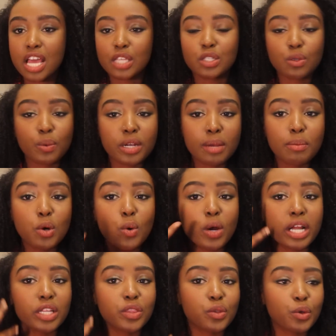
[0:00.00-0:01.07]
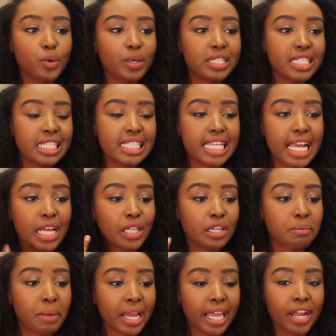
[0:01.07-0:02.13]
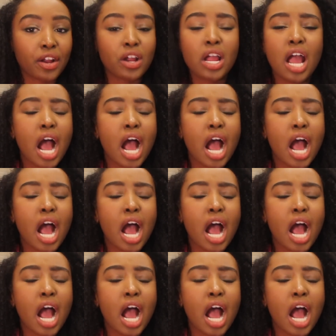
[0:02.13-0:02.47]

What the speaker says: And so when I'm going through and detangling my hair,